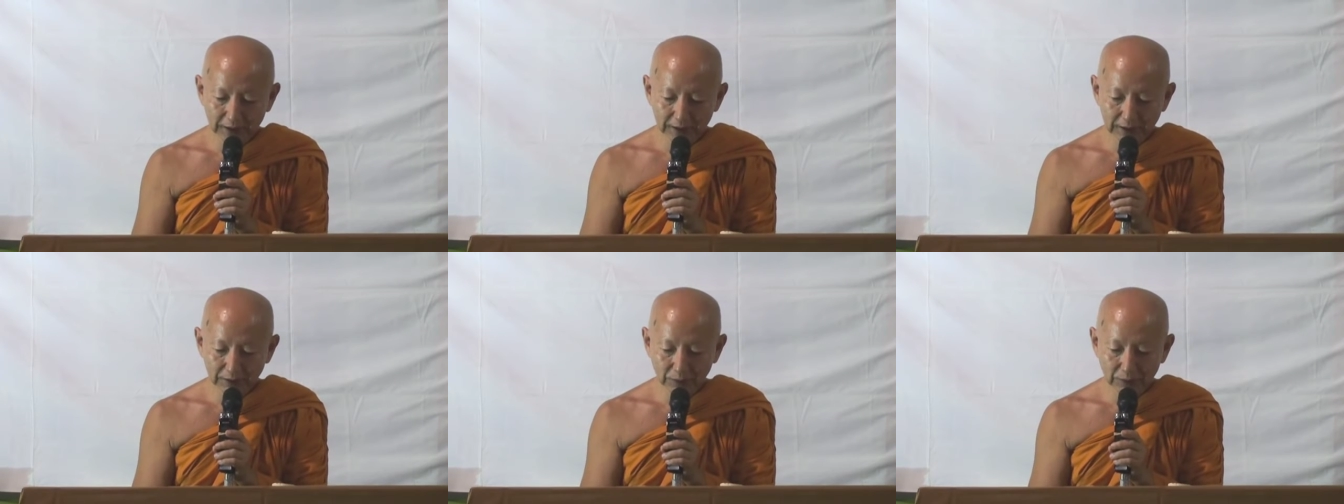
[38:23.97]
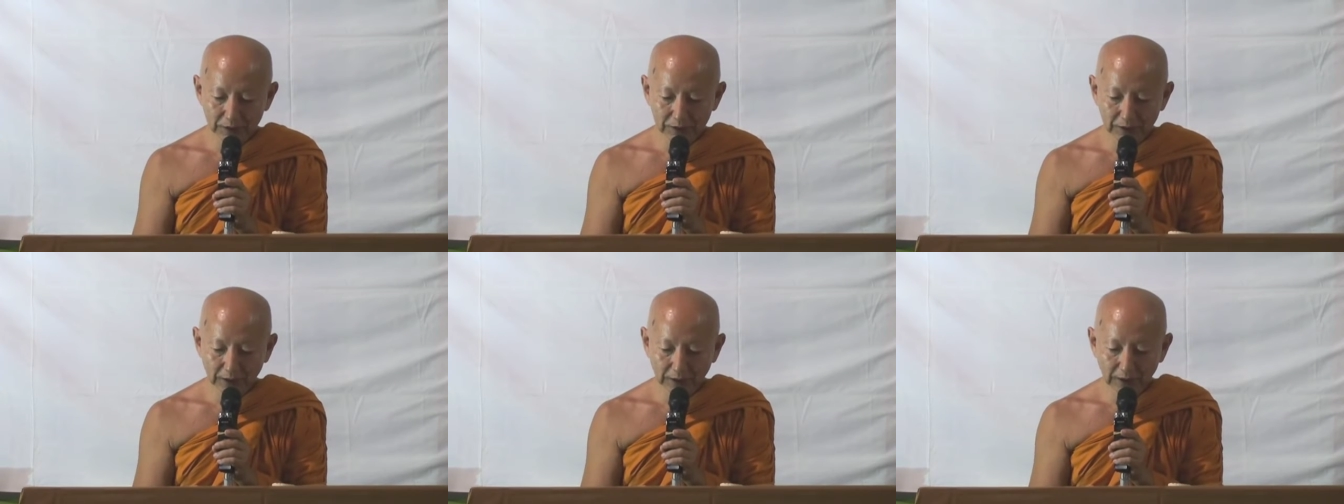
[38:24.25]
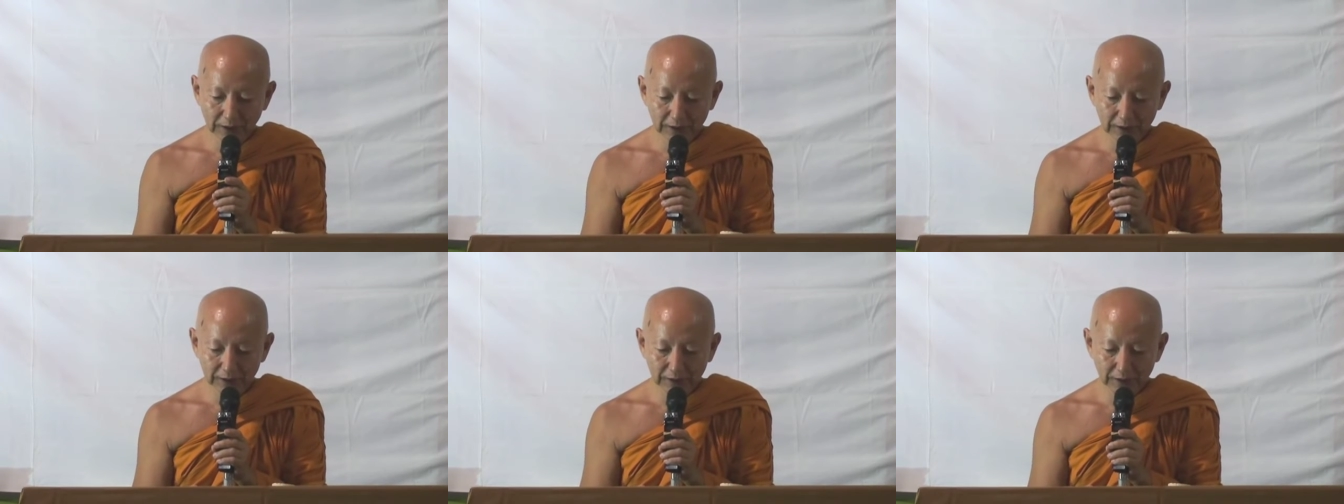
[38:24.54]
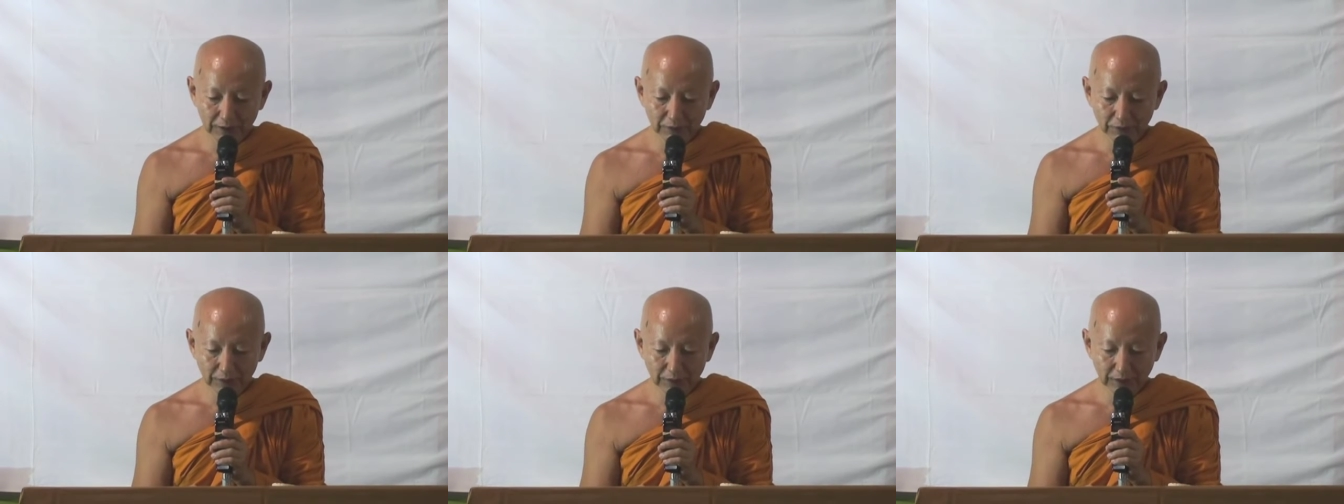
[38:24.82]
And then when
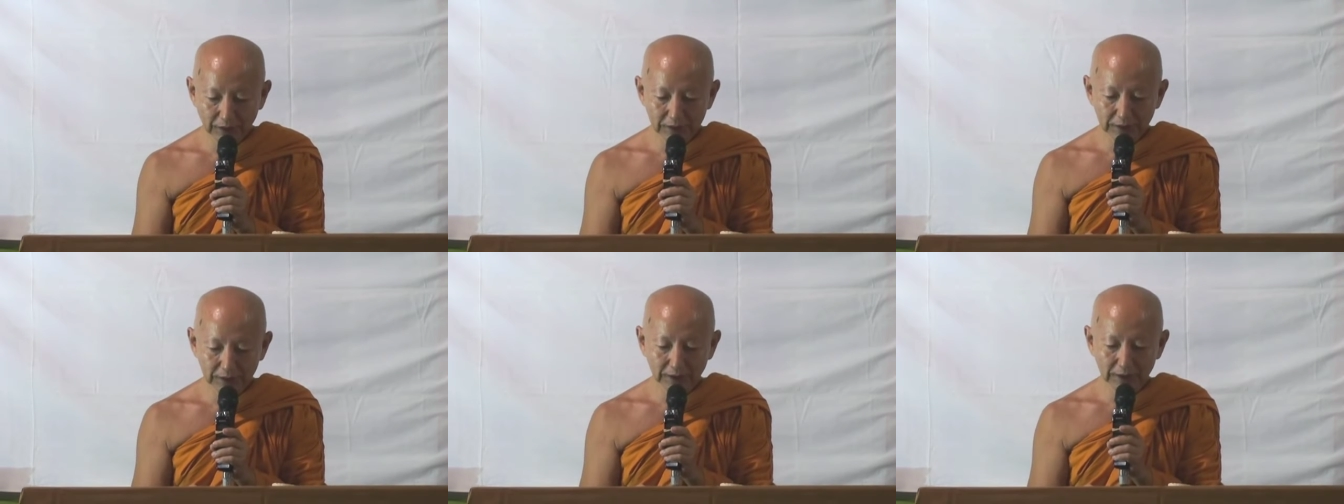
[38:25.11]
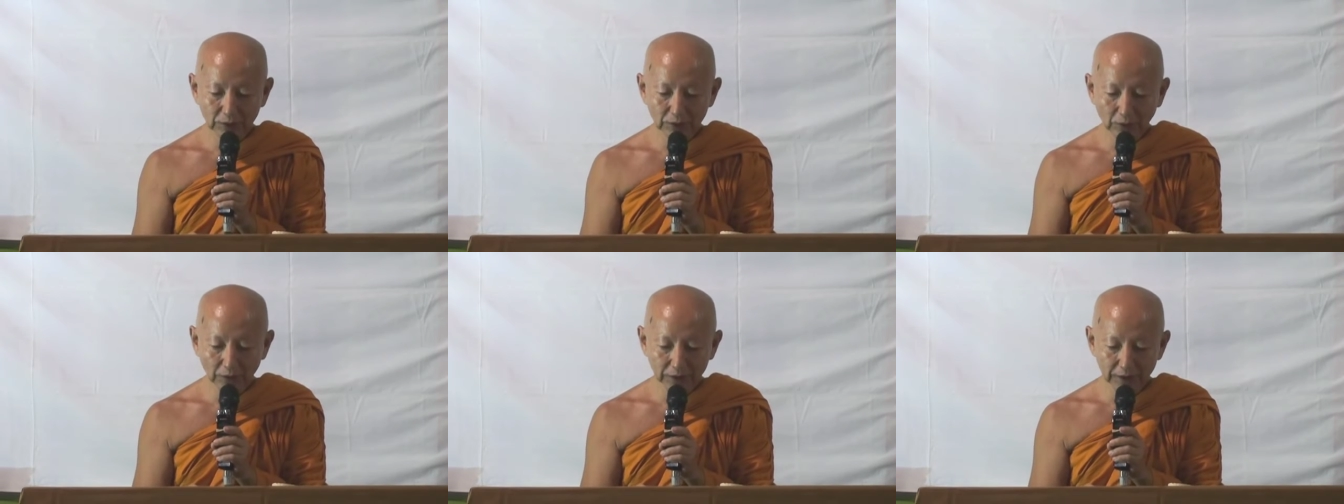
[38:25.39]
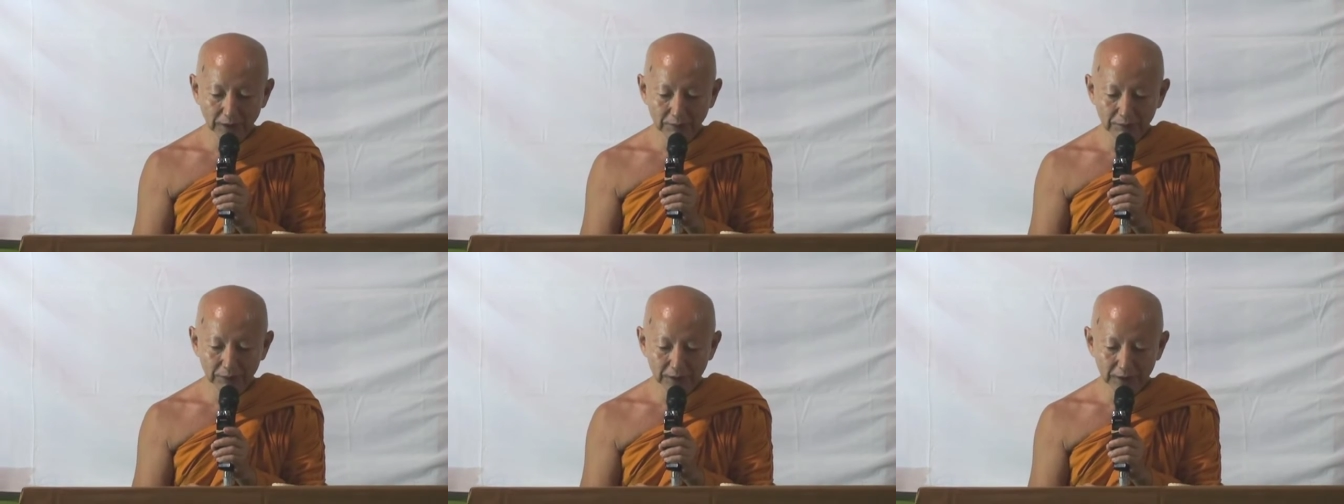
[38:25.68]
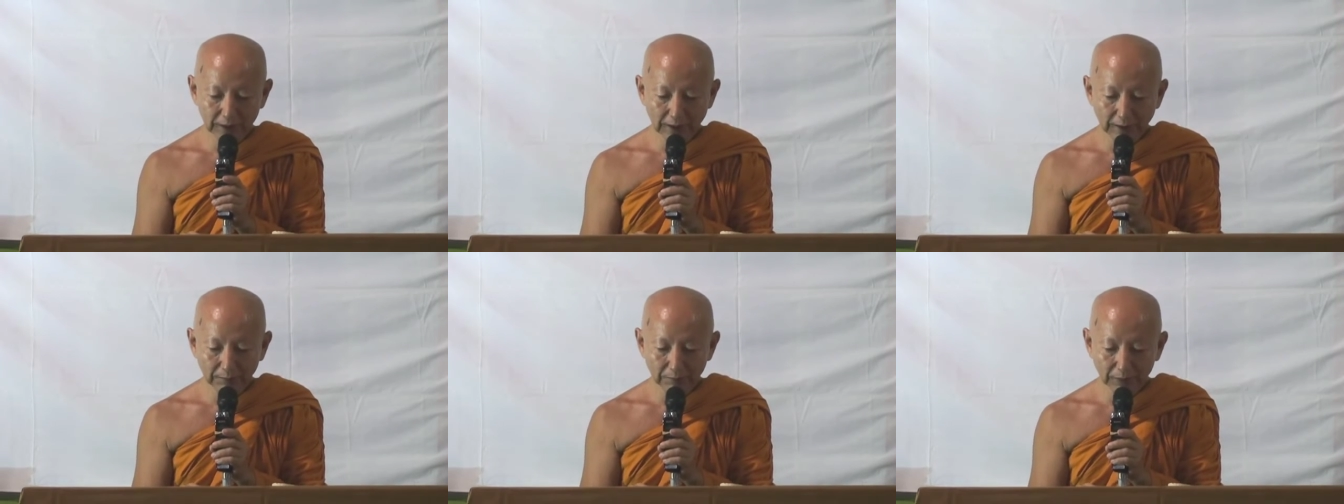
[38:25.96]
Sakkadeva Raja taught them
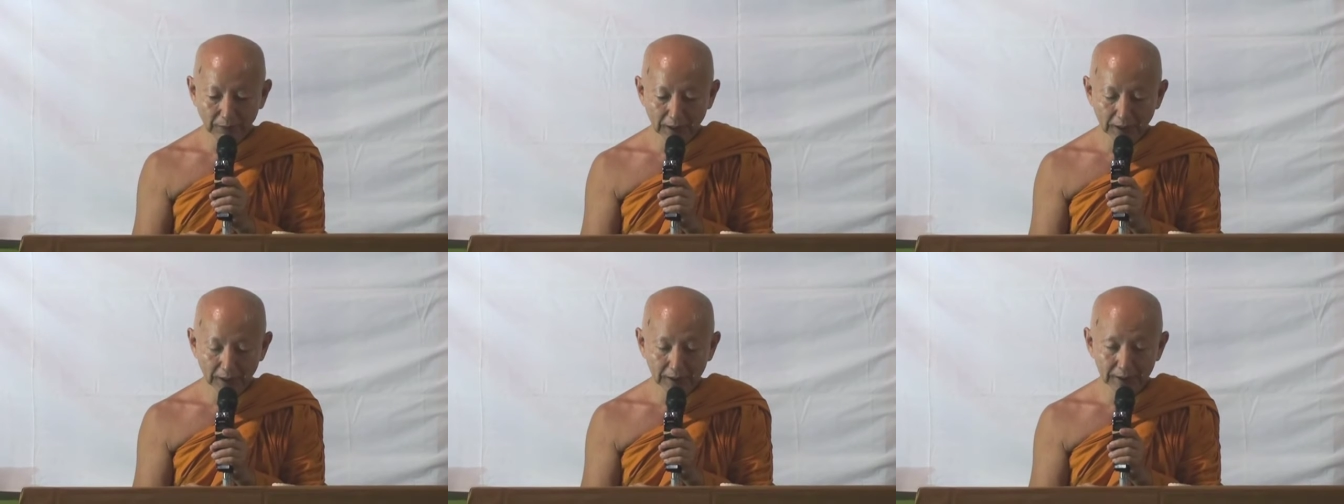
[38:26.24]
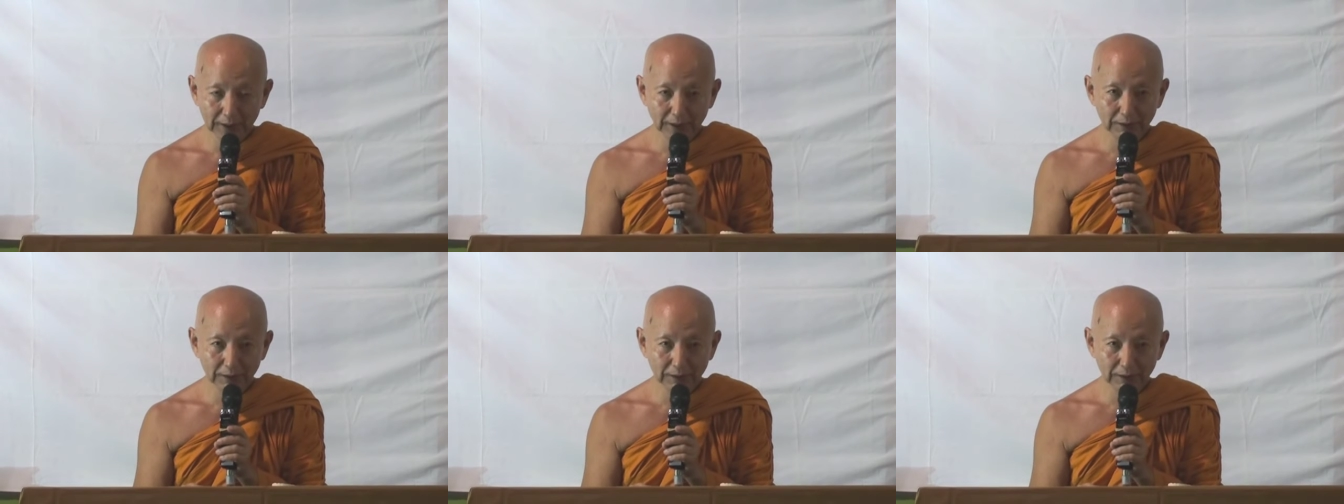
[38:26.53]
the Dhamma,